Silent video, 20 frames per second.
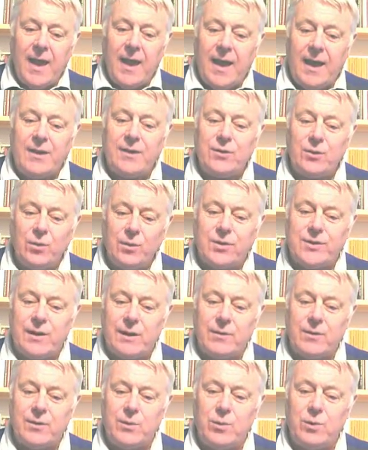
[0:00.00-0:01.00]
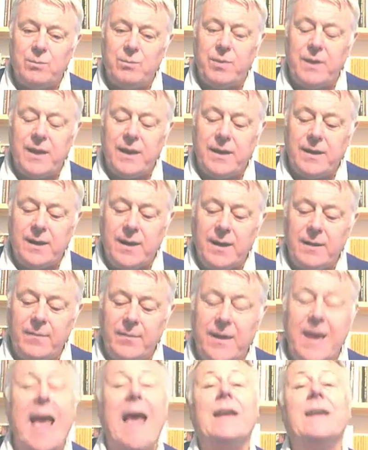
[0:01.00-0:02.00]
And also there would be
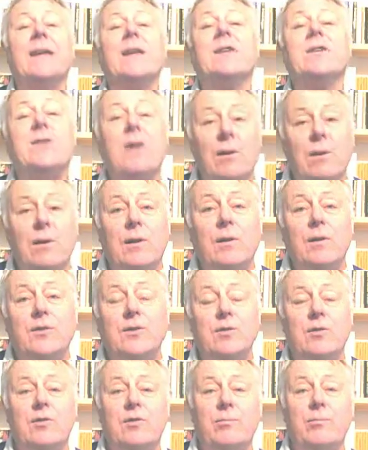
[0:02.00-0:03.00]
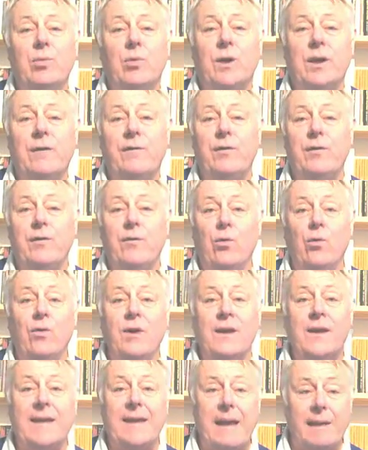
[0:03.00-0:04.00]
the anecdotal sort of book. If you've
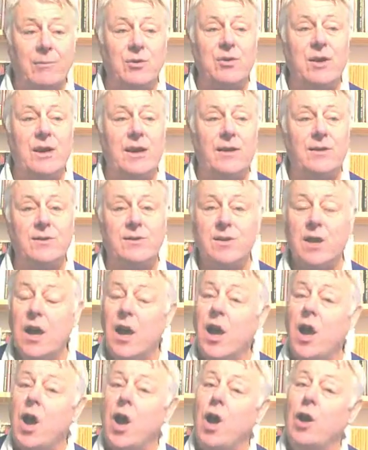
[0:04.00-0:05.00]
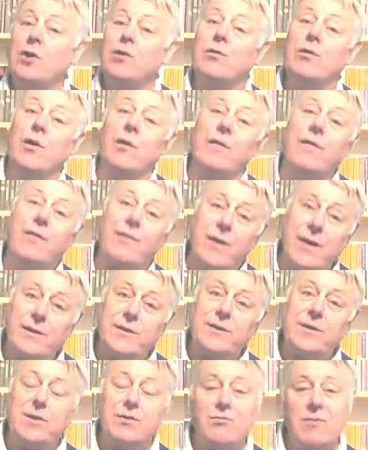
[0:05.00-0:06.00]
already kept chickens and you've got
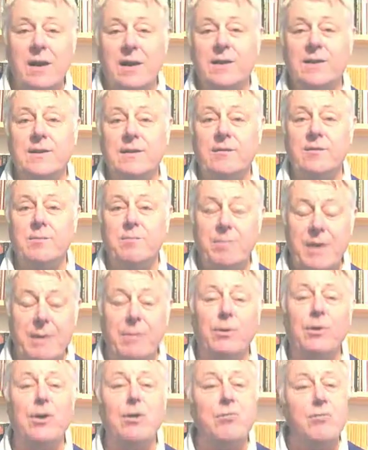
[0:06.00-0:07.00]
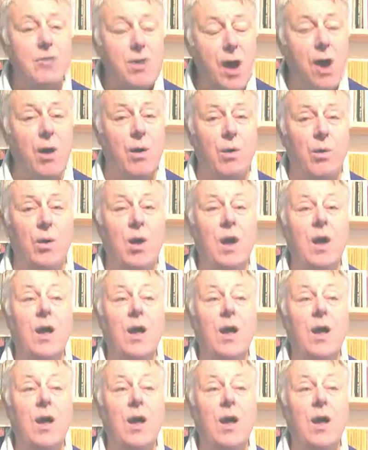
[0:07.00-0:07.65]
friends and relatives and people you know